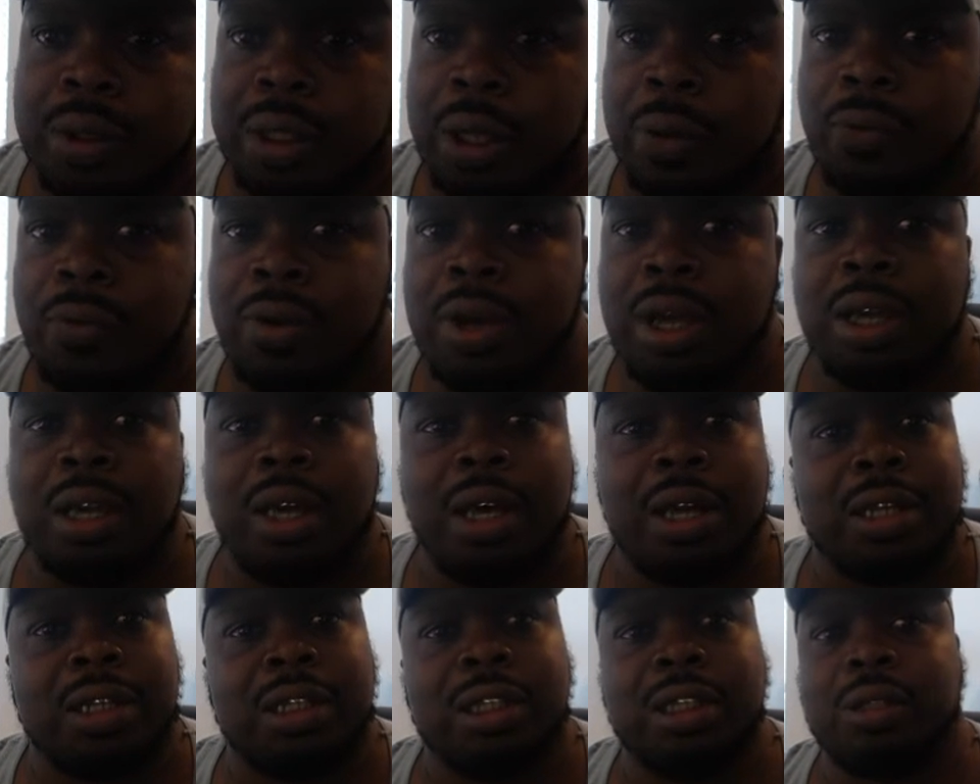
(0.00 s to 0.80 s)
if we could
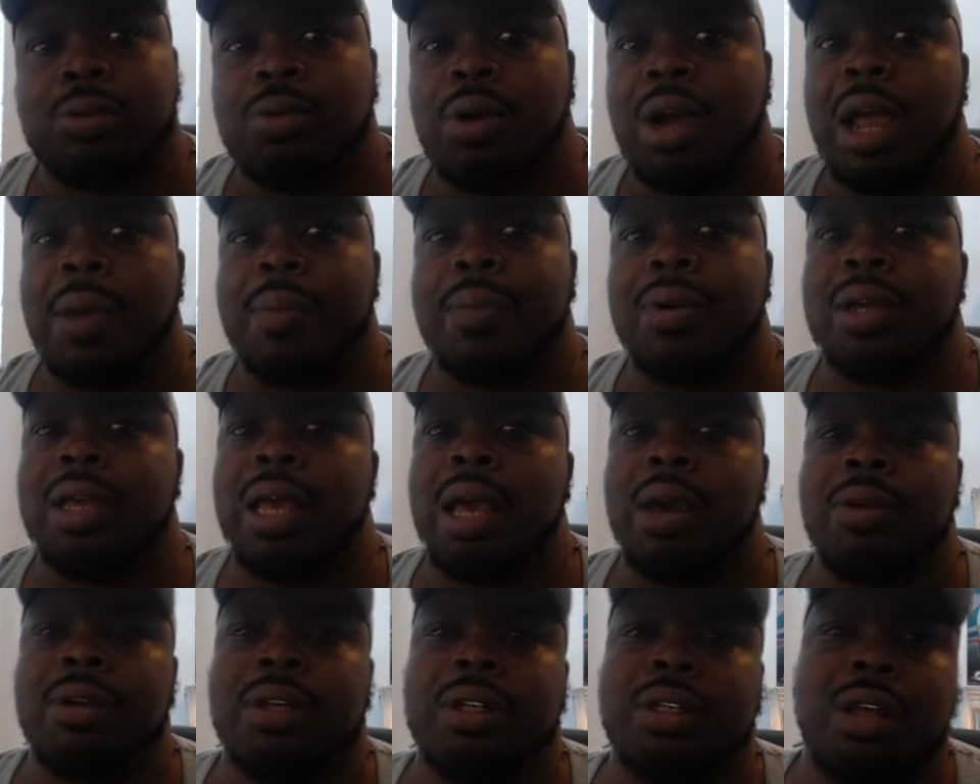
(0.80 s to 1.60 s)
get the subscriber
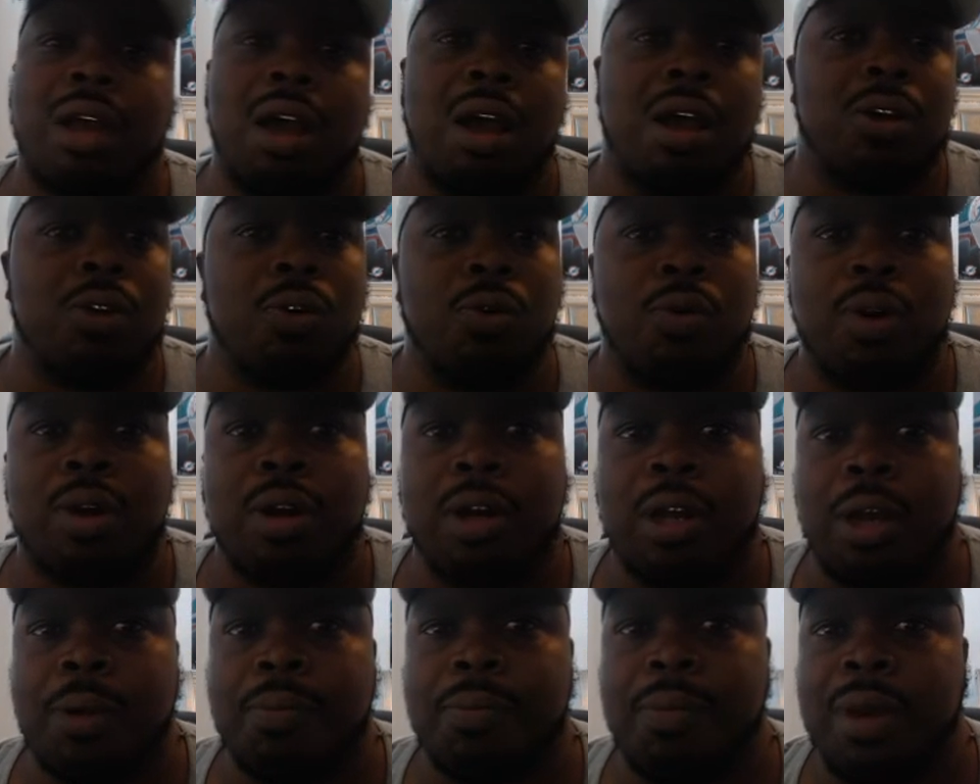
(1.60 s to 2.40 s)
count start
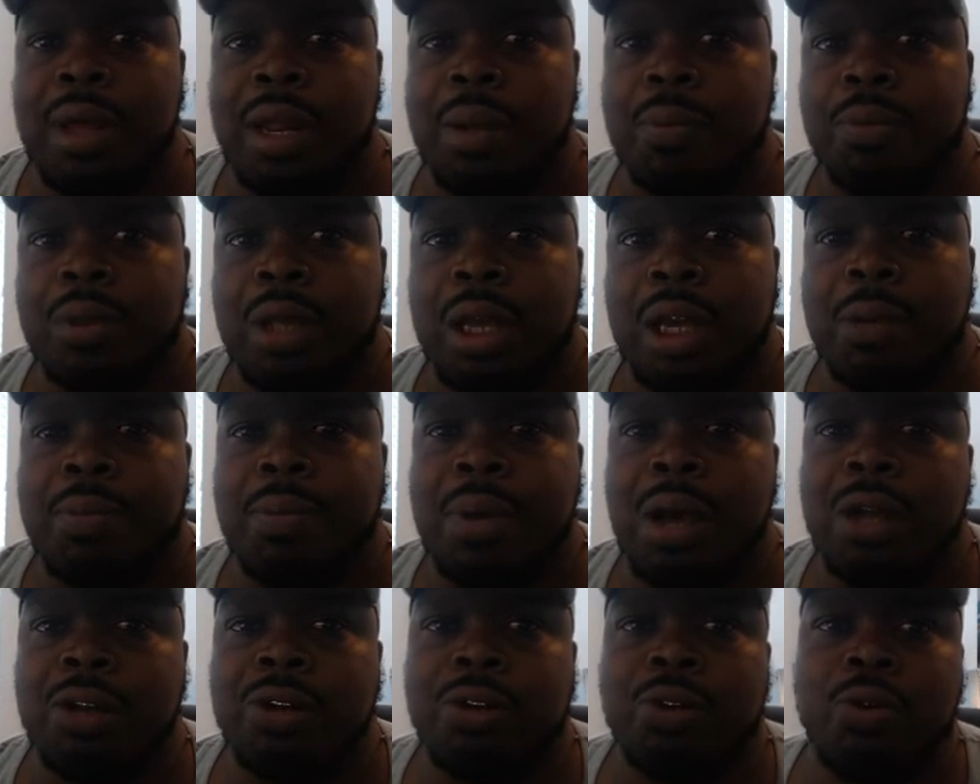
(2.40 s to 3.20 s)
going up, man, I'm thinking
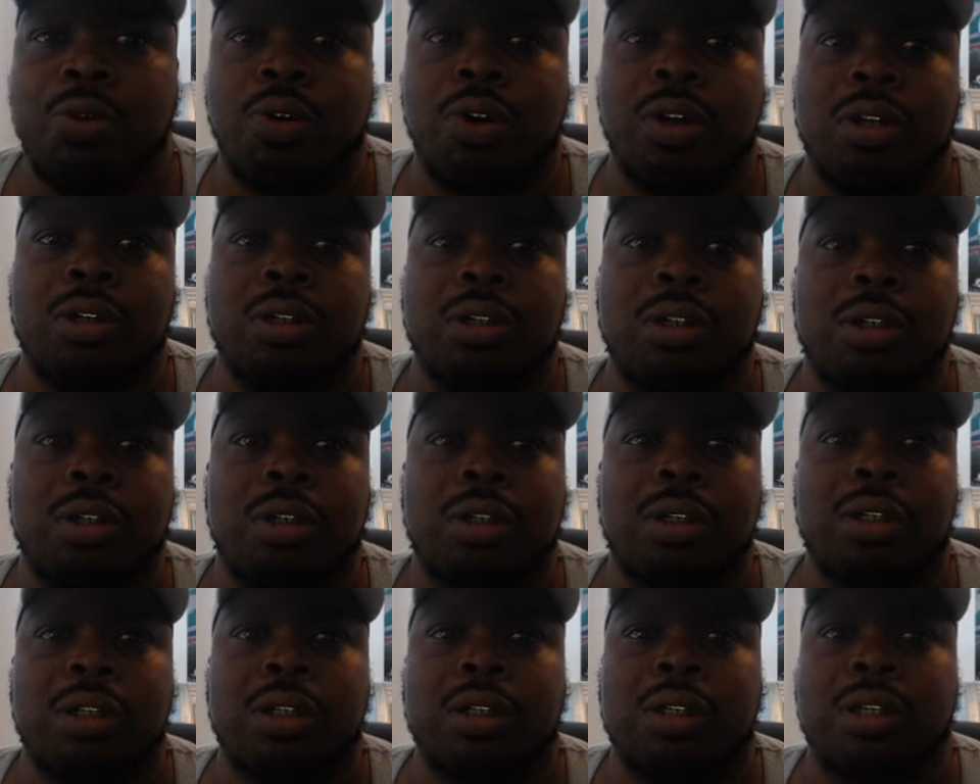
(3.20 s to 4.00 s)
about doing
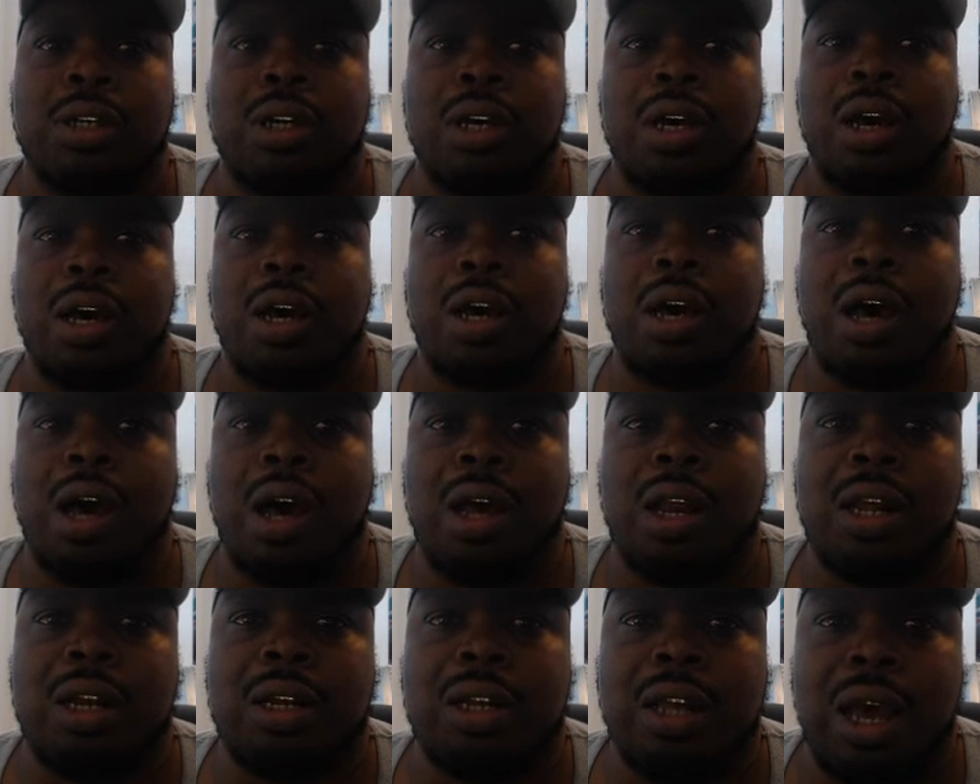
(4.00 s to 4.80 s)
a
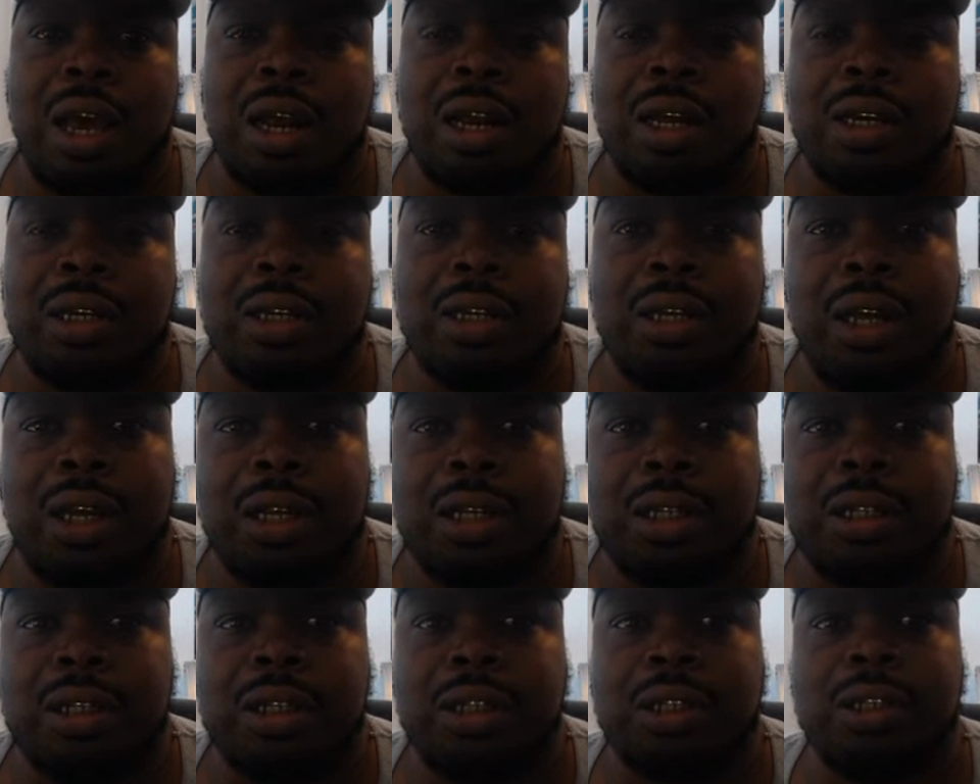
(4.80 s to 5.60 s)
hundred dollar
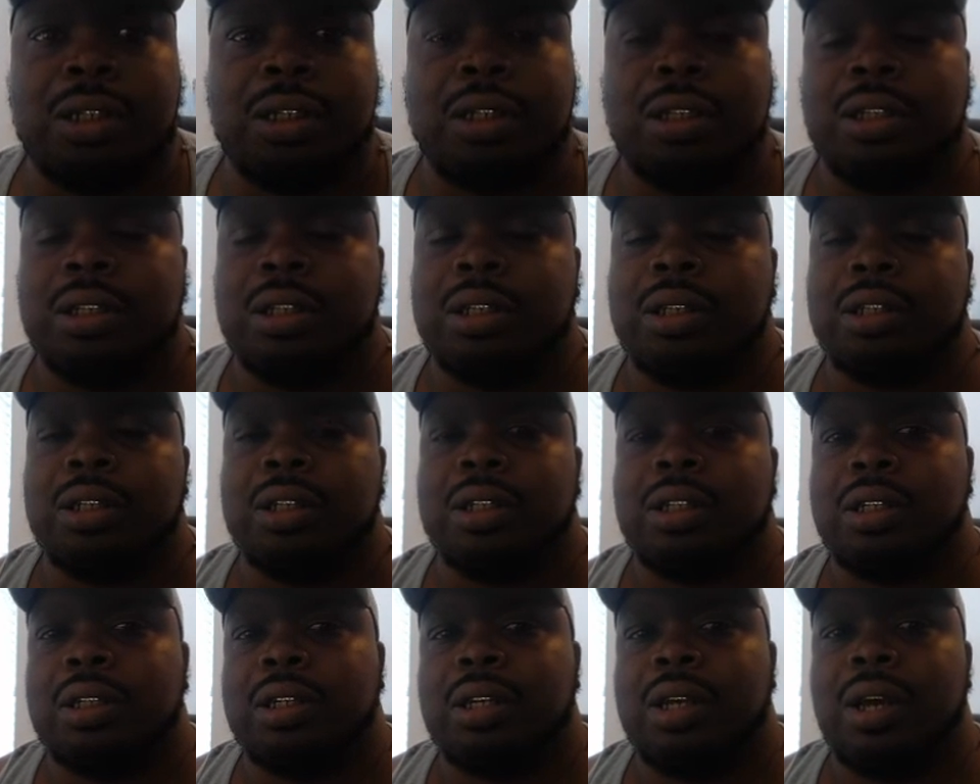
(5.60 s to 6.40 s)
edition
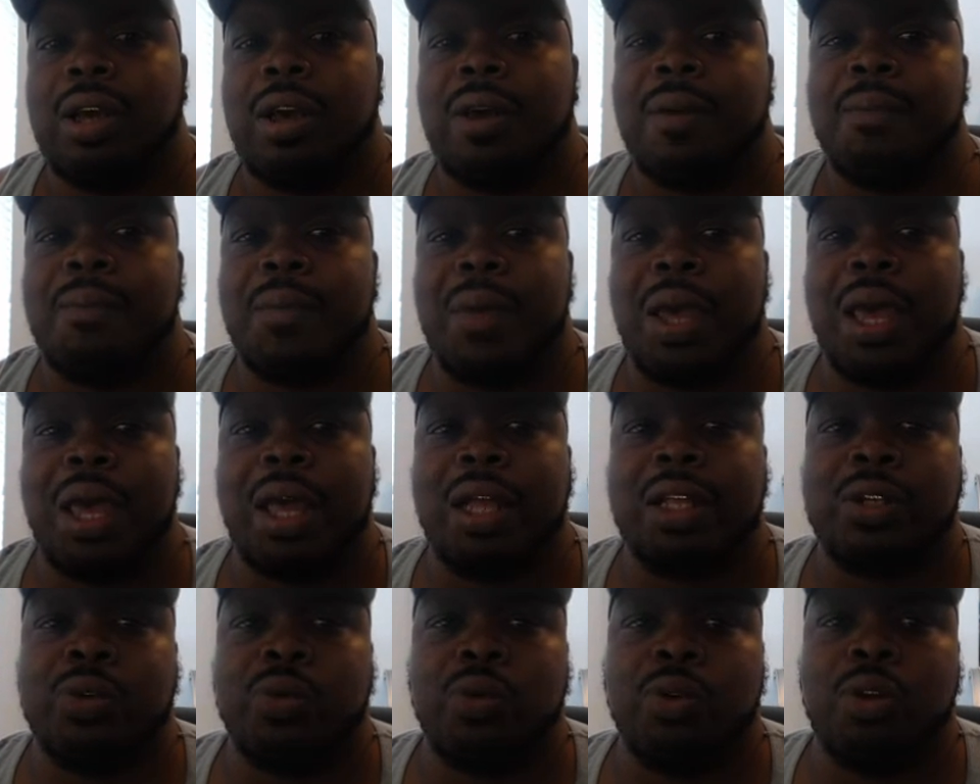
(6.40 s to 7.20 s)
of
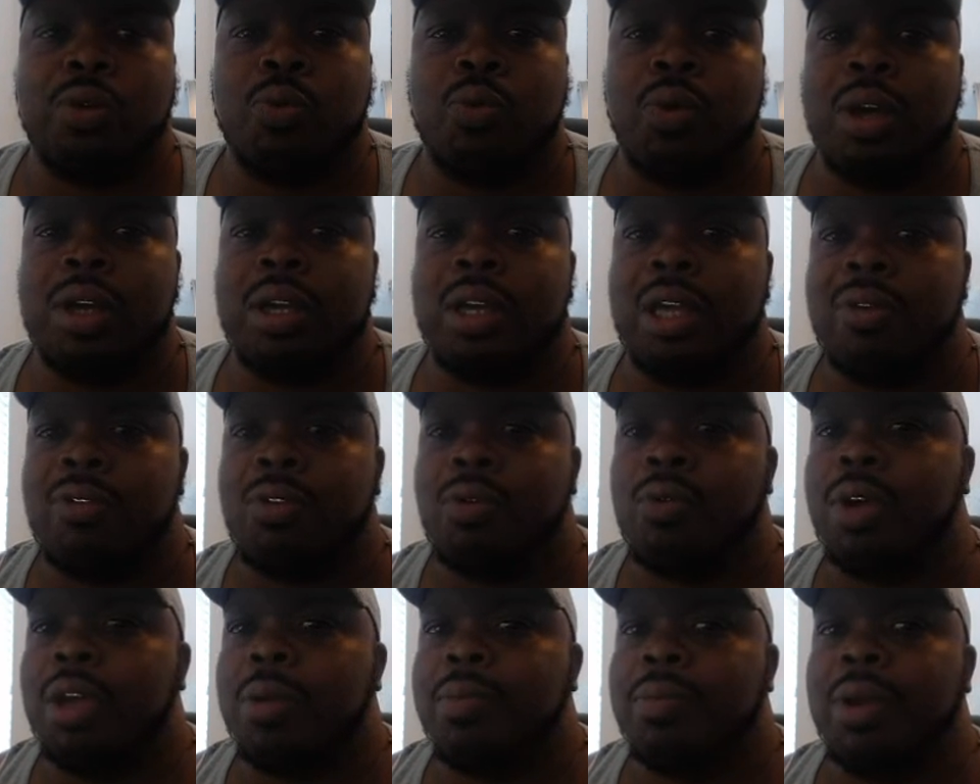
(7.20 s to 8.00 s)
Madden 21
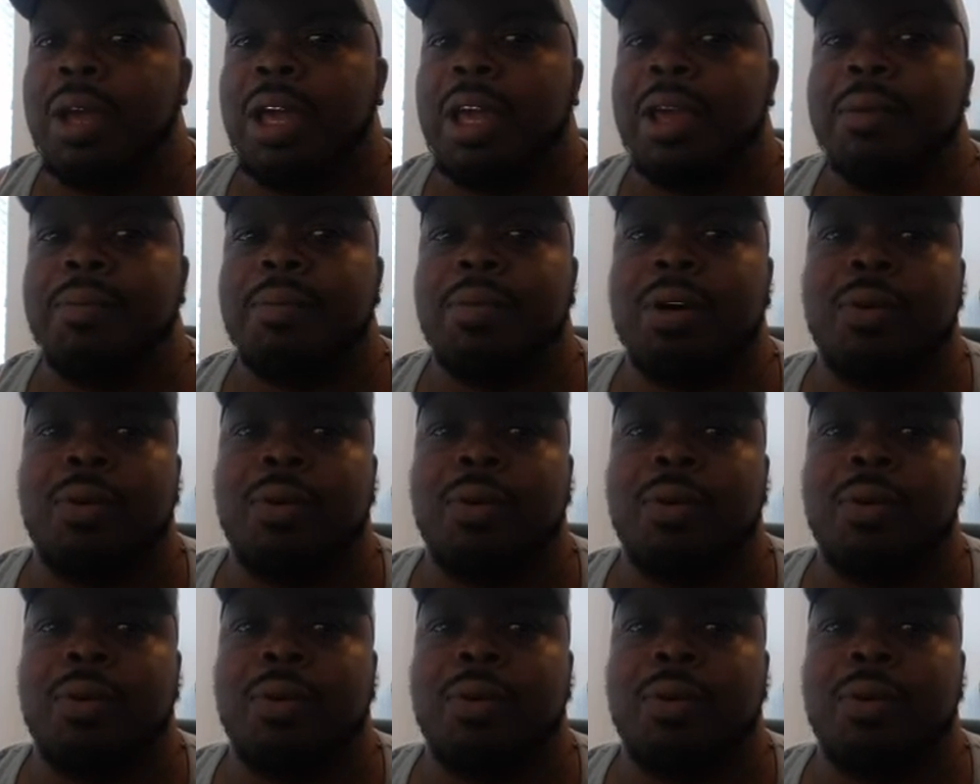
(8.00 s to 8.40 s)
giveaway, man.